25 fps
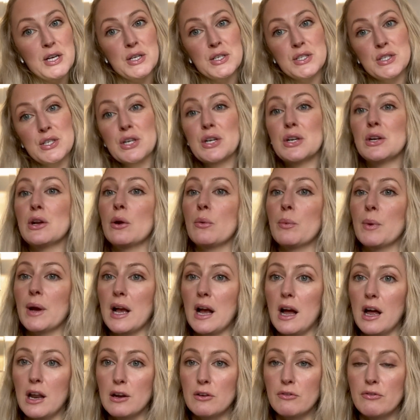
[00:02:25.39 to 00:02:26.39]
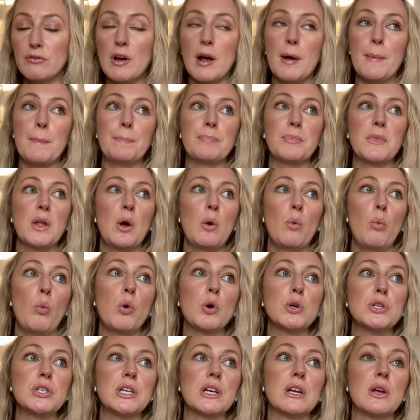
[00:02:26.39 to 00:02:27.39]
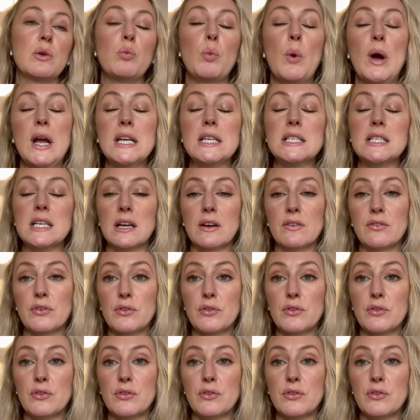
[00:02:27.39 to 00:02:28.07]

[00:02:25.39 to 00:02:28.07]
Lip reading: So, you know, we're kind of watching and waiting